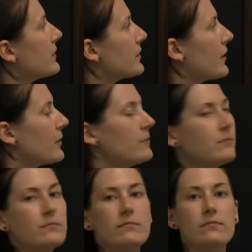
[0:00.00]
So
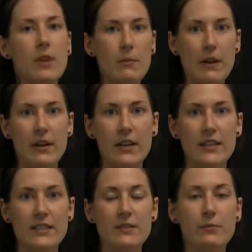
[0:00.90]

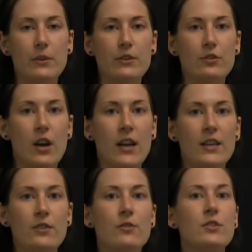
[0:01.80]
Americans were
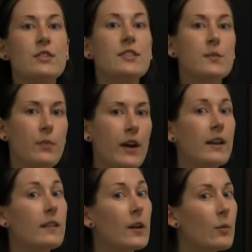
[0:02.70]
trying to just spread
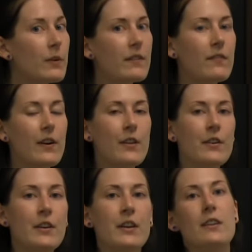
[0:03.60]
a little bit
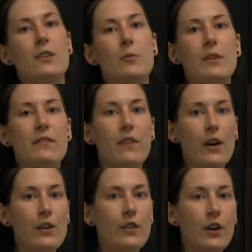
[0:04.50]
further and a little bit
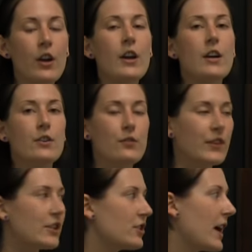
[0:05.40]
farther to
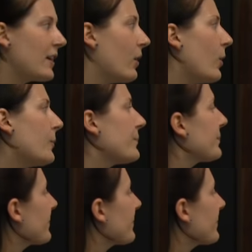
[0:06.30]
reach that goal.